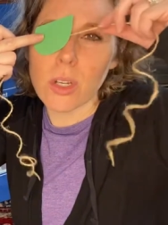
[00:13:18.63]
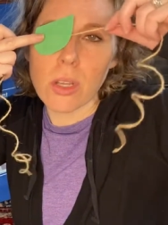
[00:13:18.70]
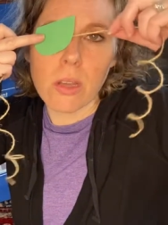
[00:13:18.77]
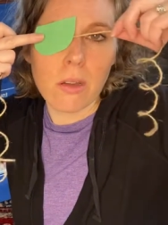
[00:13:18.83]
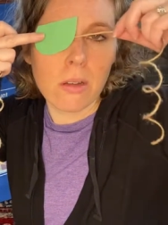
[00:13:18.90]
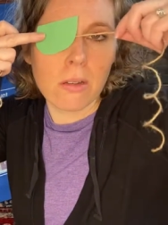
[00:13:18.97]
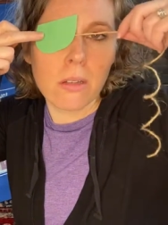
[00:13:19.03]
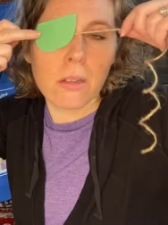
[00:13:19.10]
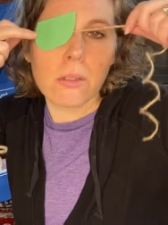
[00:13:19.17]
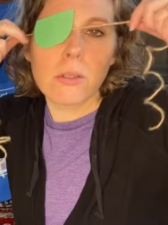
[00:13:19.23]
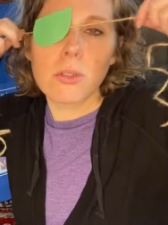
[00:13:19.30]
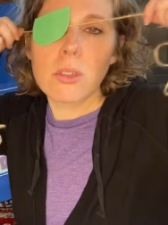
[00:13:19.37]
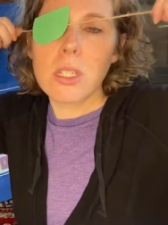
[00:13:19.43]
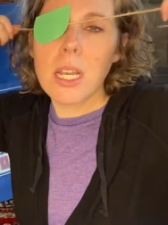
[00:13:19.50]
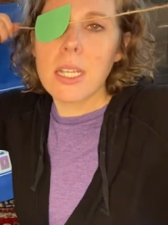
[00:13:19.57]
you, I'll
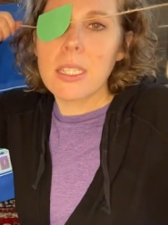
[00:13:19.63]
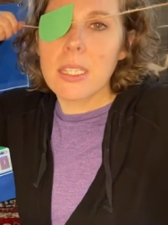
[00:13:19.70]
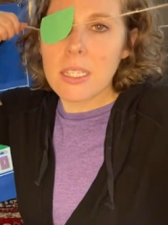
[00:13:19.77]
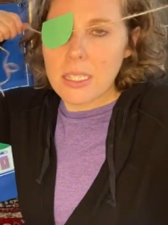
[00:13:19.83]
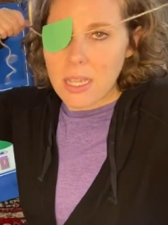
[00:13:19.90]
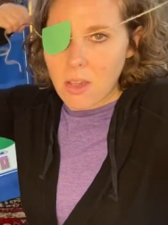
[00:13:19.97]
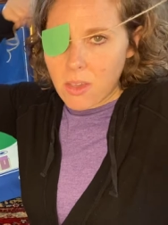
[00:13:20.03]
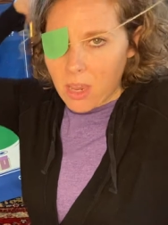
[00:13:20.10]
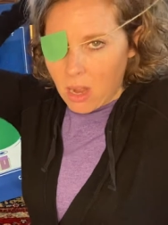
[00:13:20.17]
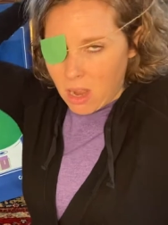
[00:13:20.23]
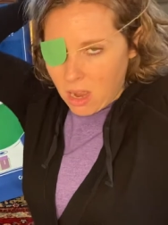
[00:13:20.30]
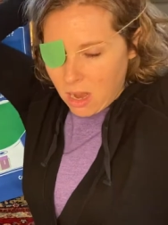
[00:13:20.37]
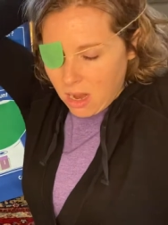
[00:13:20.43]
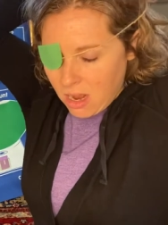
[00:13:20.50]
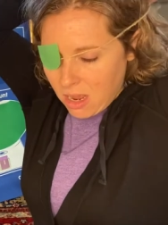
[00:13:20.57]
test this out here.
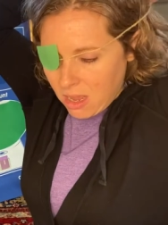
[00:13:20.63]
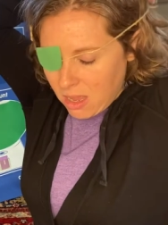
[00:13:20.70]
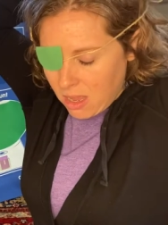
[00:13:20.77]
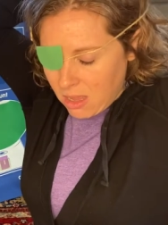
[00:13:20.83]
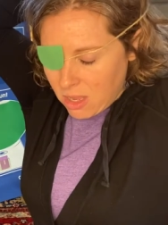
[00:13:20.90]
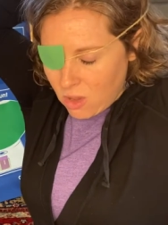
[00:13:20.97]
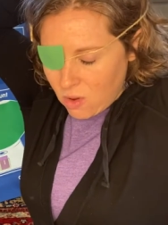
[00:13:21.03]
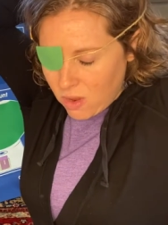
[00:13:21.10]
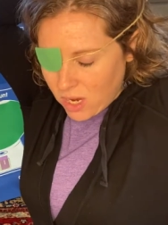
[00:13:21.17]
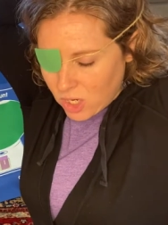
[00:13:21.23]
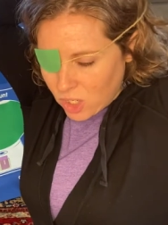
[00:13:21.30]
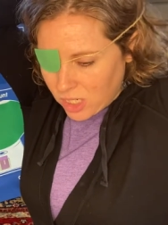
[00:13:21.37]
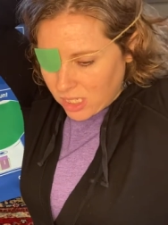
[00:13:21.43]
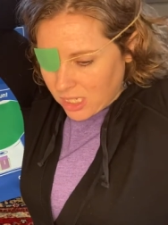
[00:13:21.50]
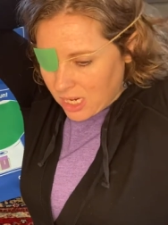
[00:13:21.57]
You can
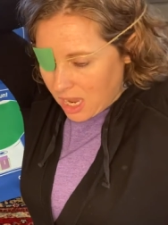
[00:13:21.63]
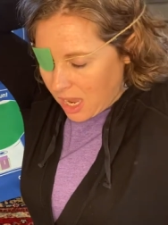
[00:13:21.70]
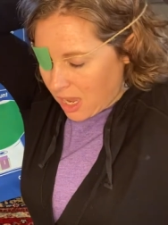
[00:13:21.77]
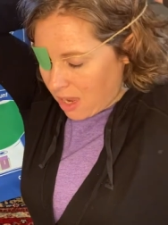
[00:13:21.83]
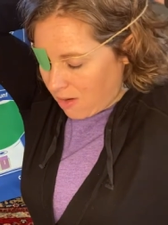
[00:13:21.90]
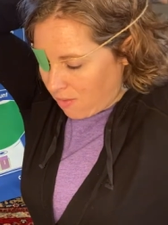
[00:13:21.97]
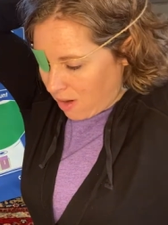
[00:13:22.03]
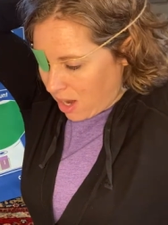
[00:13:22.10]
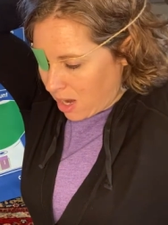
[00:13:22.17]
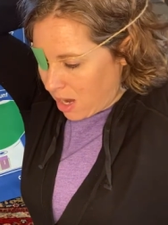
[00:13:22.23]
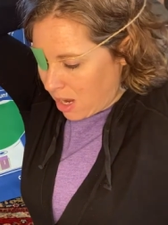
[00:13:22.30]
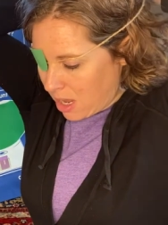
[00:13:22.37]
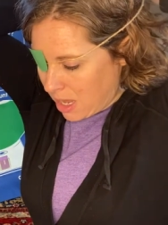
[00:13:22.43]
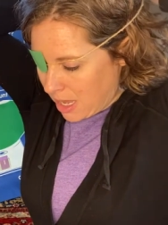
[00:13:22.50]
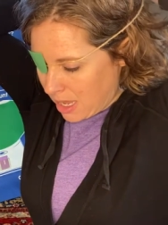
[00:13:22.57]
just tie it right
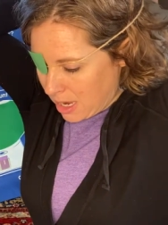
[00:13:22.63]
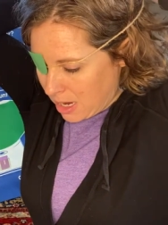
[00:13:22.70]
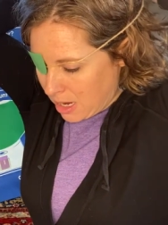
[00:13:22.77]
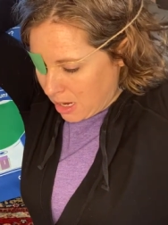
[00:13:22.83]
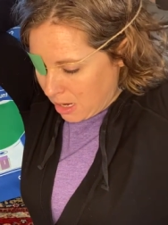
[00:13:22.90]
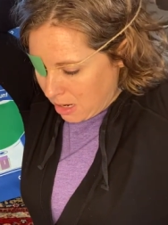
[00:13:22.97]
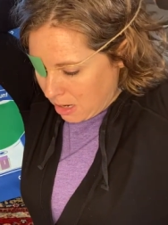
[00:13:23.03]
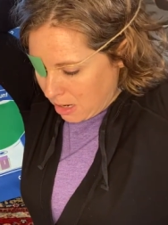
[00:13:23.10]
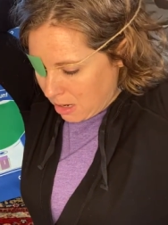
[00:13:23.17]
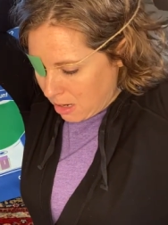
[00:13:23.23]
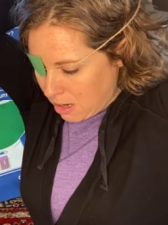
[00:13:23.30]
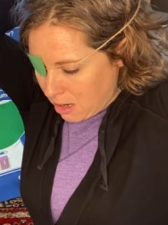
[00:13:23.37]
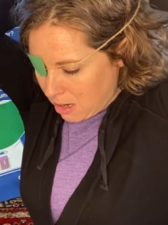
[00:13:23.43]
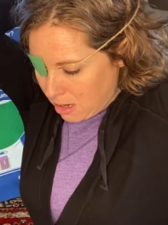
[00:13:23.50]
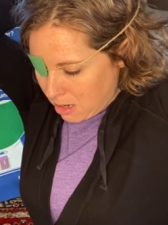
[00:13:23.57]
on
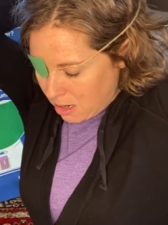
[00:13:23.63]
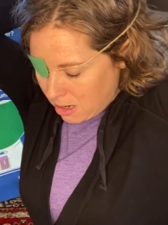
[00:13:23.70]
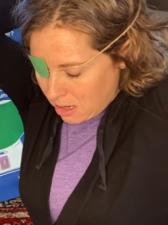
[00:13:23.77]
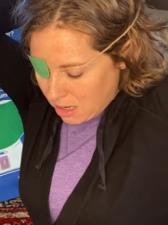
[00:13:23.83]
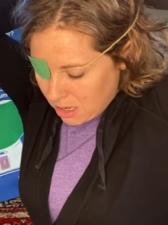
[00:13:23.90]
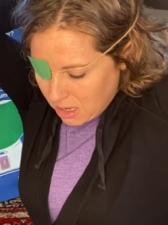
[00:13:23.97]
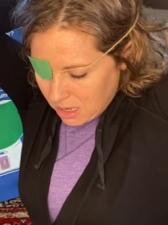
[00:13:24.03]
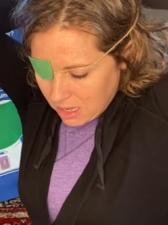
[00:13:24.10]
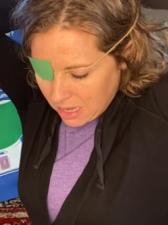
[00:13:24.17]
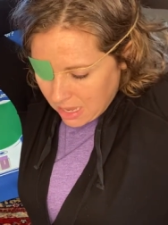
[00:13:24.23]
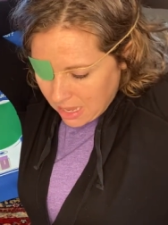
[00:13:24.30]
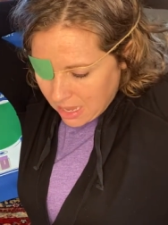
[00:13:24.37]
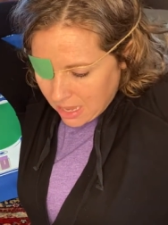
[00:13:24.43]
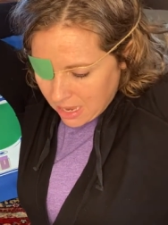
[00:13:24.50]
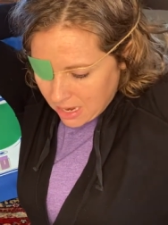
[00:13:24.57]

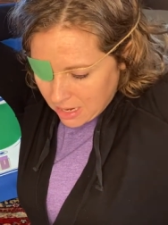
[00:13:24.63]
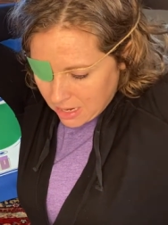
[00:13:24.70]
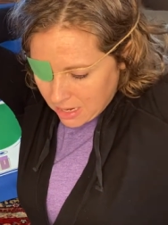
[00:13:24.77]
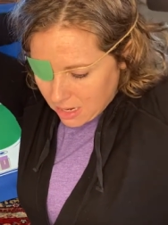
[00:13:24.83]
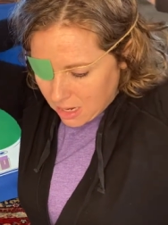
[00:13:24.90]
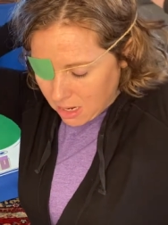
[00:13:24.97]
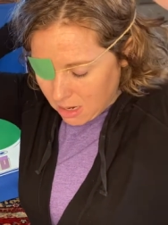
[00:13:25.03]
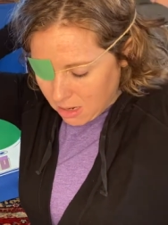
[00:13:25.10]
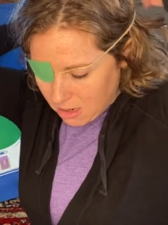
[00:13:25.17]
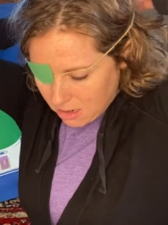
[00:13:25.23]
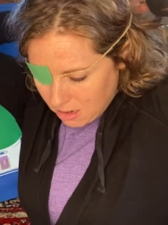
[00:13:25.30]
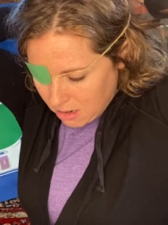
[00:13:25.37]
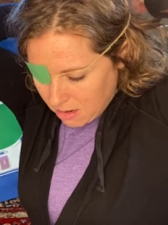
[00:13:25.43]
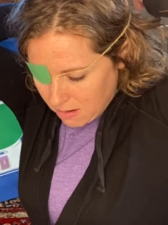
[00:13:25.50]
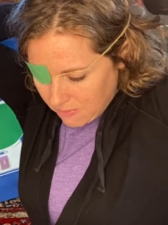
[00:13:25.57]
and
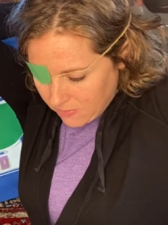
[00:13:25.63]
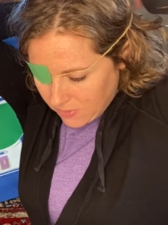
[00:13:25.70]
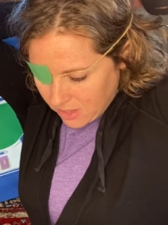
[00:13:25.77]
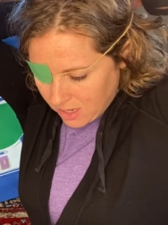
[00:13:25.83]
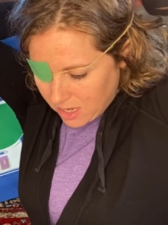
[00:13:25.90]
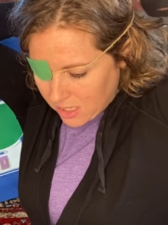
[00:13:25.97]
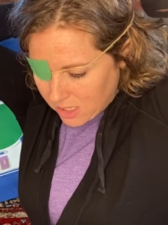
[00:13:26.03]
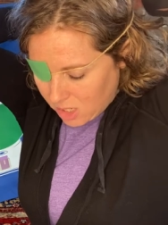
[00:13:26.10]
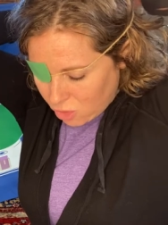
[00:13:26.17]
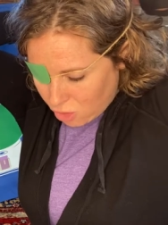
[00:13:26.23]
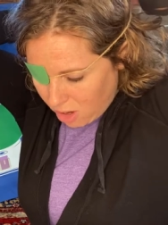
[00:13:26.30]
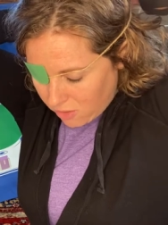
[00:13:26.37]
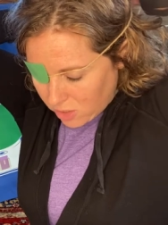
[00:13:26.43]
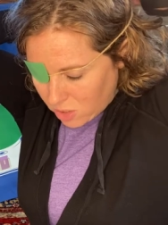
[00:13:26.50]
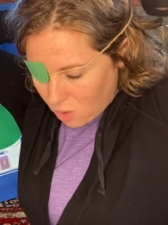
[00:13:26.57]
the kids can draw
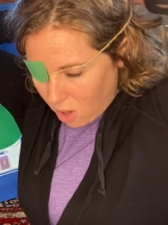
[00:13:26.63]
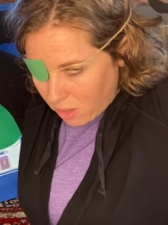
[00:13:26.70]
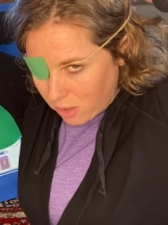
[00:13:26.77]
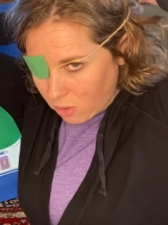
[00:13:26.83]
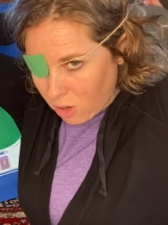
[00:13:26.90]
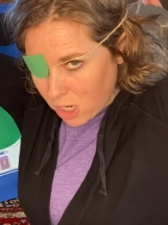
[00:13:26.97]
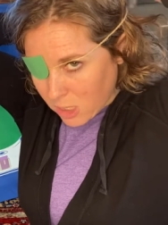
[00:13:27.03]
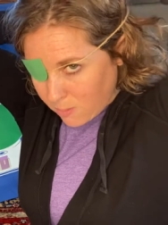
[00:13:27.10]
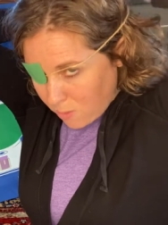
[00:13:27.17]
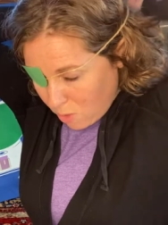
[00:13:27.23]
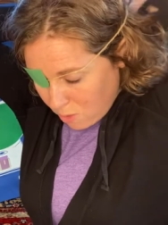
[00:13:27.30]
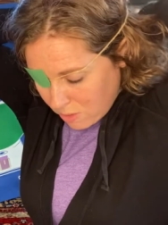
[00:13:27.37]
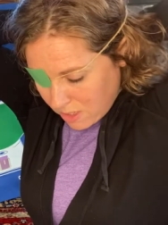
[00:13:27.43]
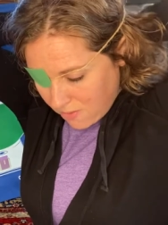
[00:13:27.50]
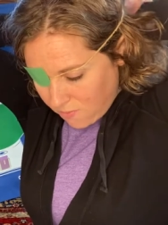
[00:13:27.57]
the skull and
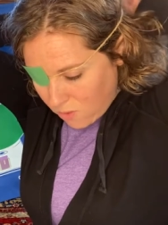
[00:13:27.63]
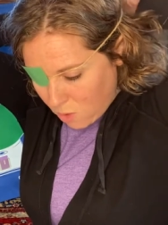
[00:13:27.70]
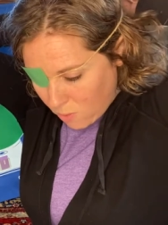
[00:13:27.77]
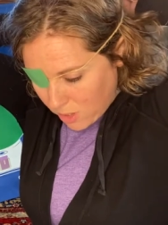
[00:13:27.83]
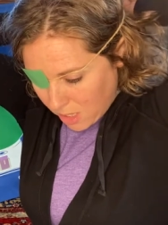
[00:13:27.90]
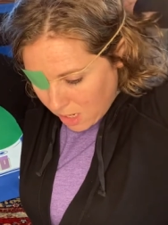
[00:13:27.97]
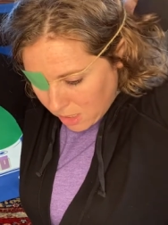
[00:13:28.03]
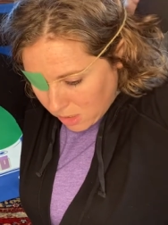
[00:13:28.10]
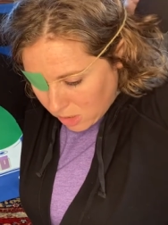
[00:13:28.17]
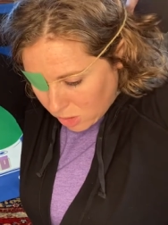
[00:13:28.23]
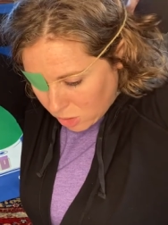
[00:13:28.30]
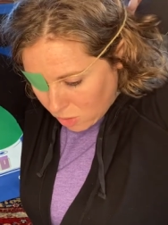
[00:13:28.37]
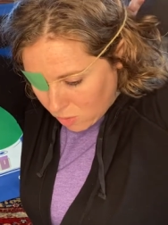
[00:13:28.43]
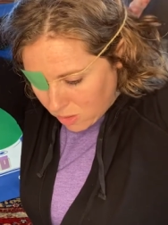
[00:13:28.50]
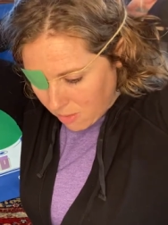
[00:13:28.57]
crossbones if you would like to
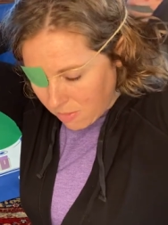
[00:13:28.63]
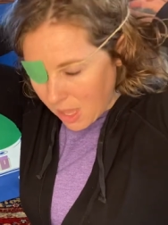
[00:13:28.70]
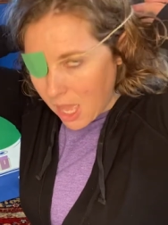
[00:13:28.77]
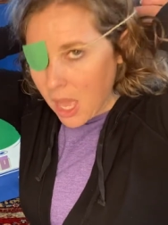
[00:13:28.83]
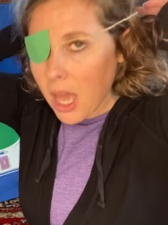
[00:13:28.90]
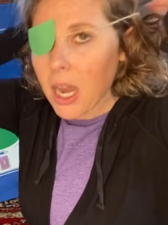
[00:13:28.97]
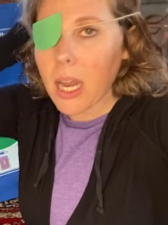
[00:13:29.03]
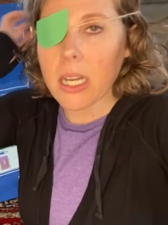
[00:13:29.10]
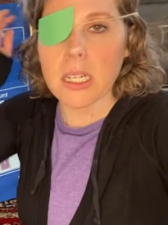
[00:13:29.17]
show them that. I